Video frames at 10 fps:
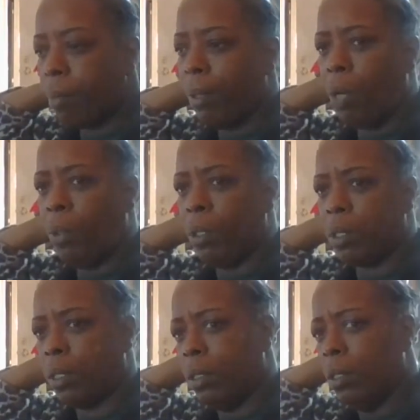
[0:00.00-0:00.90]
but I want to
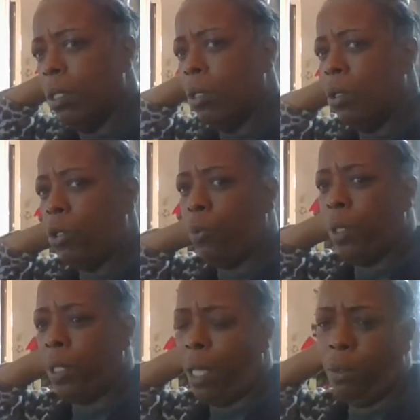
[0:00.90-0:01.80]
see who
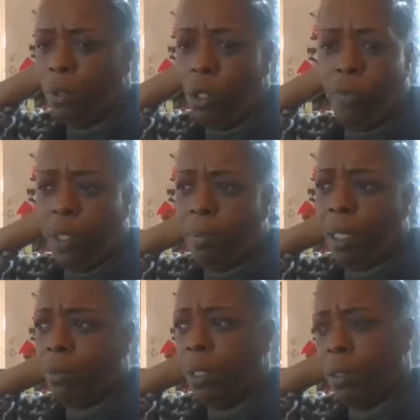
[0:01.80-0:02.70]
won. I don't know if
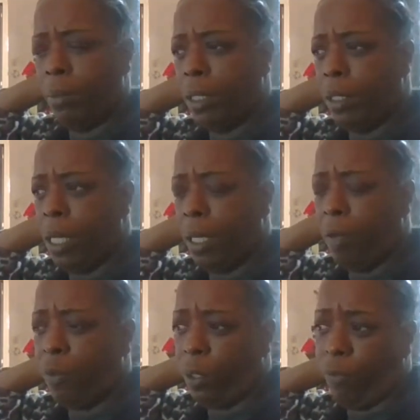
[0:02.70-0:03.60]
anybody won the money. Not
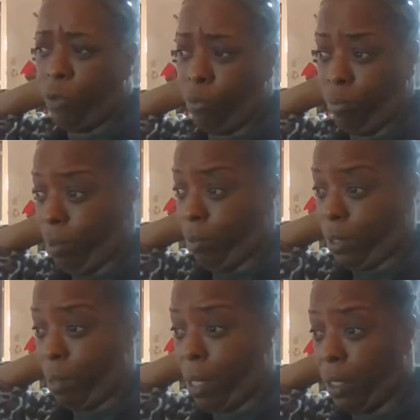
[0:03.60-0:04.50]
if you if you if
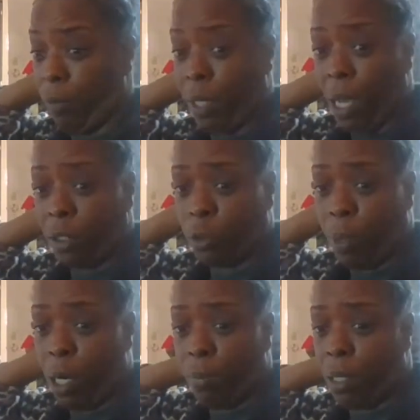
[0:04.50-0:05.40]
somebody if you got
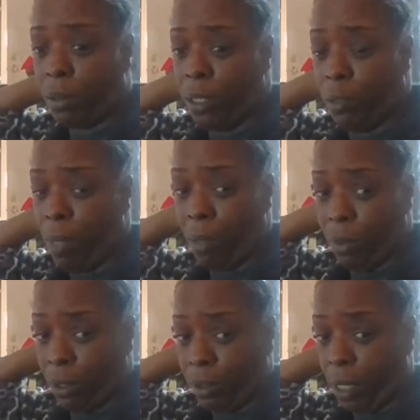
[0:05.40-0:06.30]
Powerball tickets, I
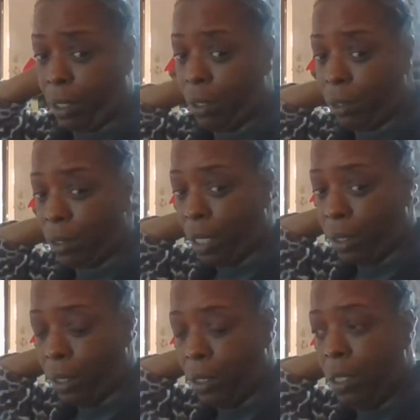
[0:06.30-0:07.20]
want to check it though because I
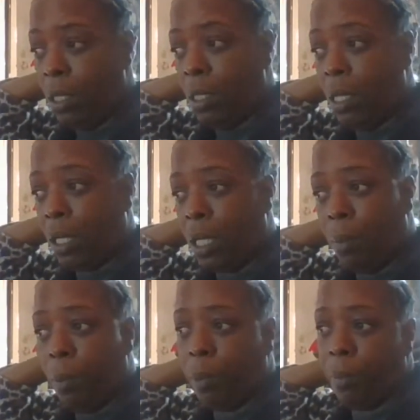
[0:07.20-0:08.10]
think a
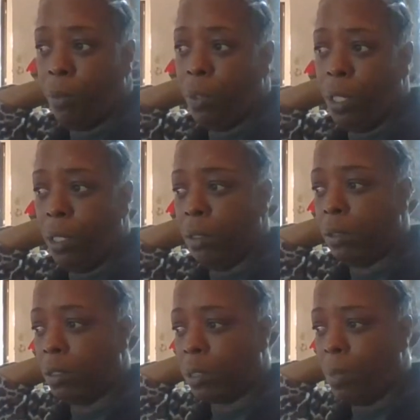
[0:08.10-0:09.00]
couple people
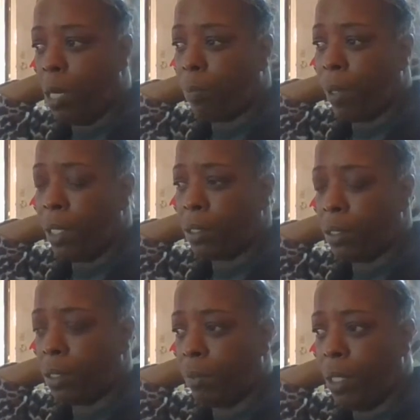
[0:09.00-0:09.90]
won the small
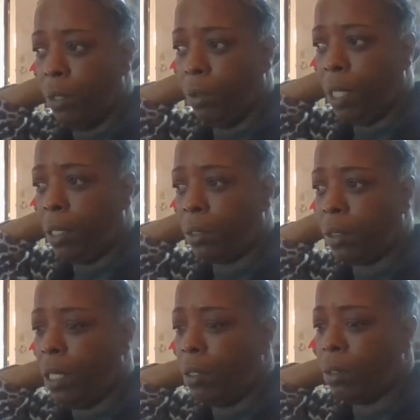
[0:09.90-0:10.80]
prizes of a hundred thousand
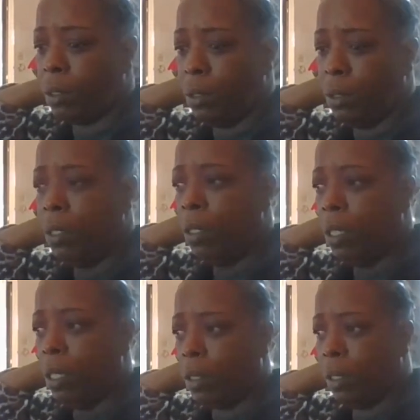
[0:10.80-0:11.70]
dollars and
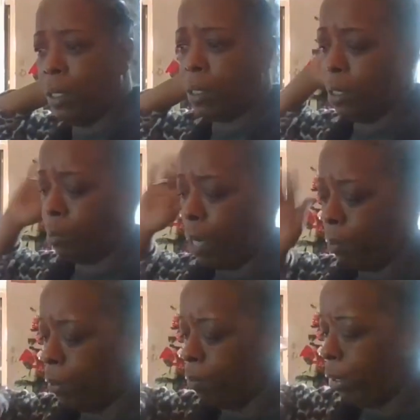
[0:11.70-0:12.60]
I think there is might
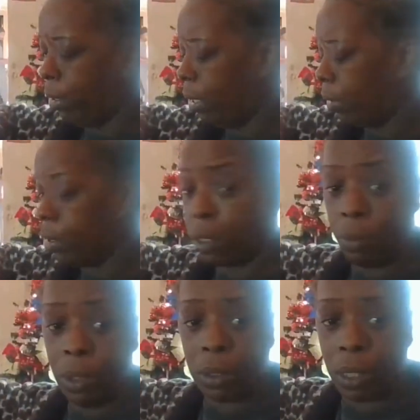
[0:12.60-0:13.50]
be a millionaire out there
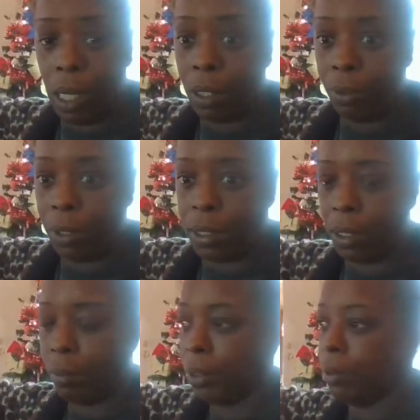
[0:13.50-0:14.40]
somewhere in Chicago. They
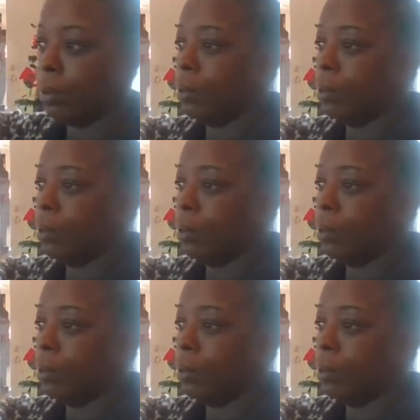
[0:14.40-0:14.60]
told me,